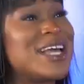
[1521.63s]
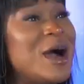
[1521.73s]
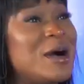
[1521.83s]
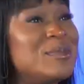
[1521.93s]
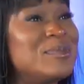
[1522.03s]

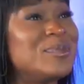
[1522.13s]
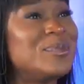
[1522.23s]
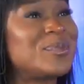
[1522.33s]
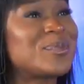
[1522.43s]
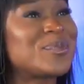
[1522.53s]
um,
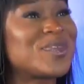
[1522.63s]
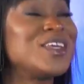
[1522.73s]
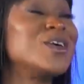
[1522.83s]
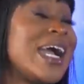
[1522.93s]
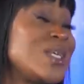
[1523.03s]

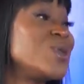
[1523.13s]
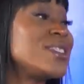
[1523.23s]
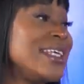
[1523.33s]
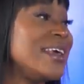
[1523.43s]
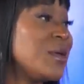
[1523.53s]
you guys will
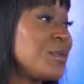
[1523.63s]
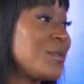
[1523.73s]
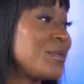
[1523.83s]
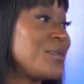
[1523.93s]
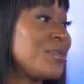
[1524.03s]
see.
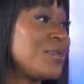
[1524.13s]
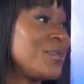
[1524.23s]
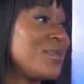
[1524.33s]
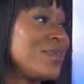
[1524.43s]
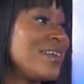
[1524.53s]
It's
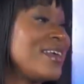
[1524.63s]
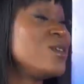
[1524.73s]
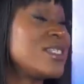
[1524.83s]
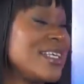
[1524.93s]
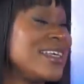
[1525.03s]
juicy, huh?
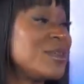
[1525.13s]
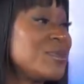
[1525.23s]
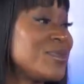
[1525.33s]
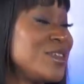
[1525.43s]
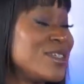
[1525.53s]
You'll see.
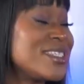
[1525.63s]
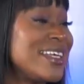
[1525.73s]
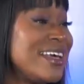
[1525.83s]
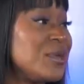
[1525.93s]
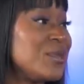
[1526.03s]
You'll
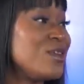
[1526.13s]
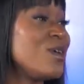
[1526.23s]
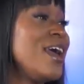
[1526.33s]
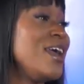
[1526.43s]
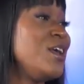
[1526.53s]
see it. You
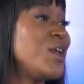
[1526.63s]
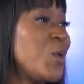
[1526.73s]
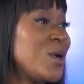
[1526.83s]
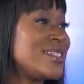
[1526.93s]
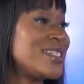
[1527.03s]
you know
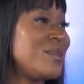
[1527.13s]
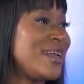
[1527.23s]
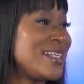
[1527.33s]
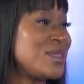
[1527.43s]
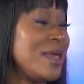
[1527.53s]
when
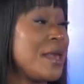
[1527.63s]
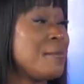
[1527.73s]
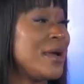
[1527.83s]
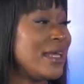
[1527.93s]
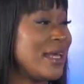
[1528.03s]
somebody is making
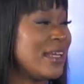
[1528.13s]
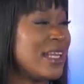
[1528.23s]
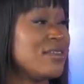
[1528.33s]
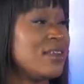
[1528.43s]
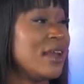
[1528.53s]
money and they're
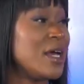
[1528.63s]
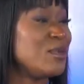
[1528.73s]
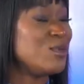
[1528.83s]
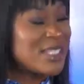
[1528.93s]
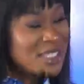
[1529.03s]
leveling up,
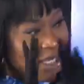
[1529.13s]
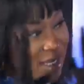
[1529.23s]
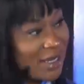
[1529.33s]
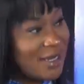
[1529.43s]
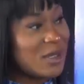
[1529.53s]
you see
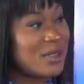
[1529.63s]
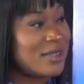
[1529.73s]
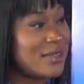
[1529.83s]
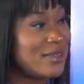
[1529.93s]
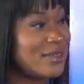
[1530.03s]
it.
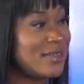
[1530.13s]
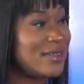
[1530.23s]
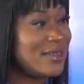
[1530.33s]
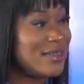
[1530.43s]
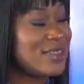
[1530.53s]
Ooh.
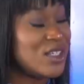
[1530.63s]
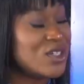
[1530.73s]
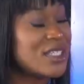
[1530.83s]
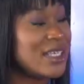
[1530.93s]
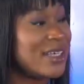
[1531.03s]
So
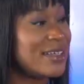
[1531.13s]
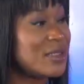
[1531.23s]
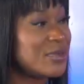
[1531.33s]
you'll see it.